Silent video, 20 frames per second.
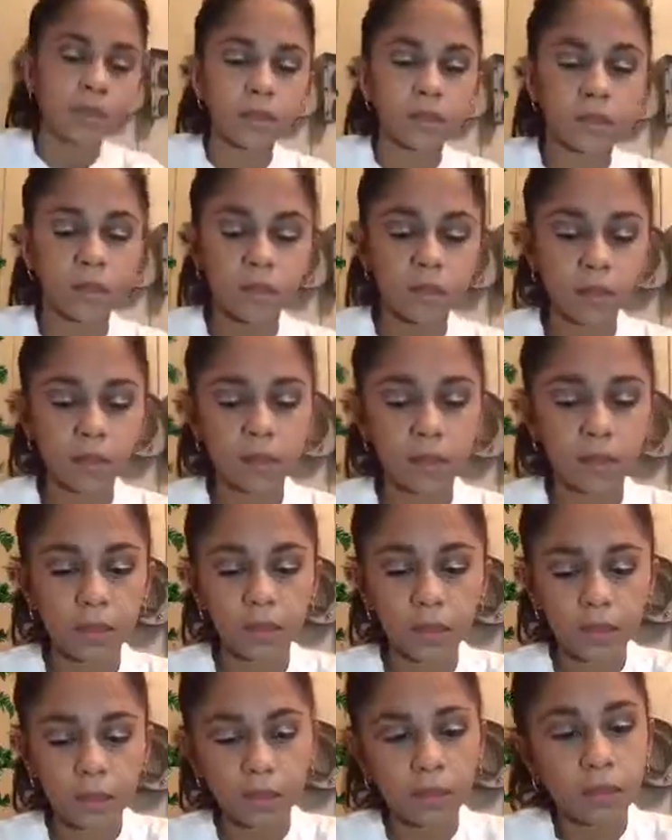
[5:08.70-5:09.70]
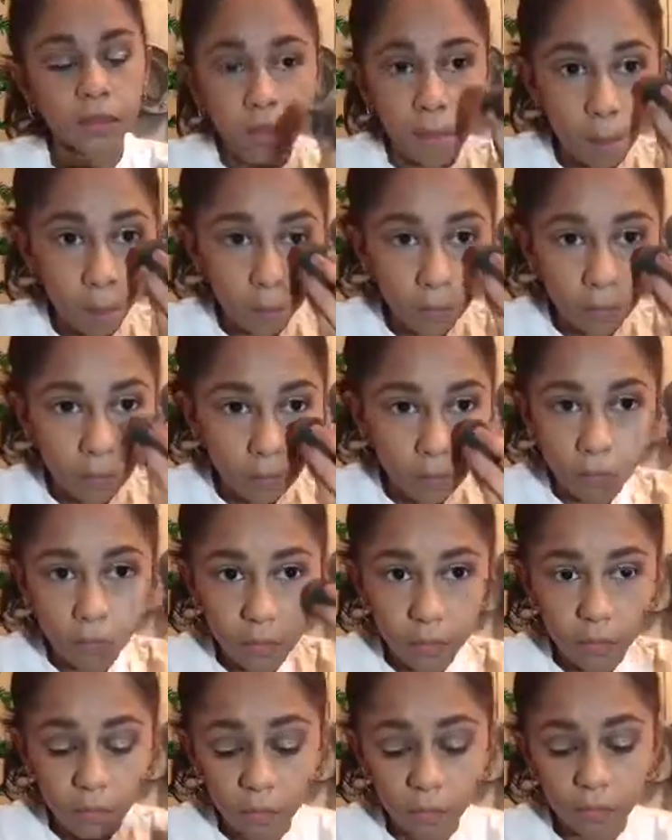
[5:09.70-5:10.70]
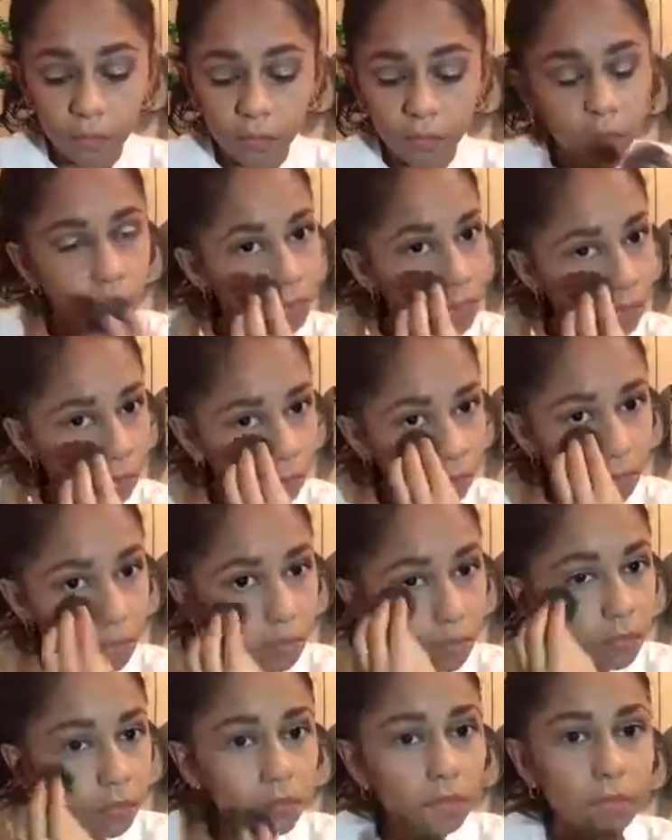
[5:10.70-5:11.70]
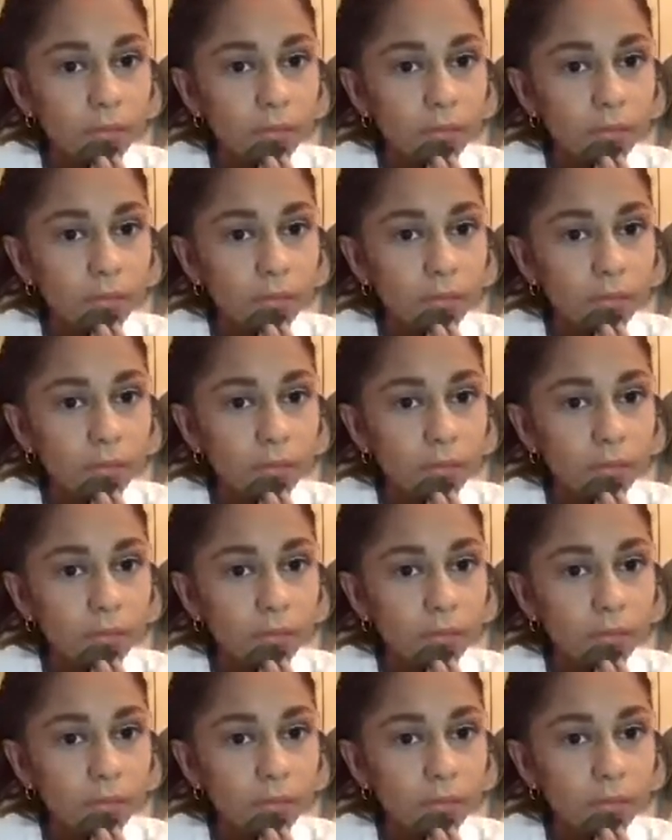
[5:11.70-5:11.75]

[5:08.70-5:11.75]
[no speech]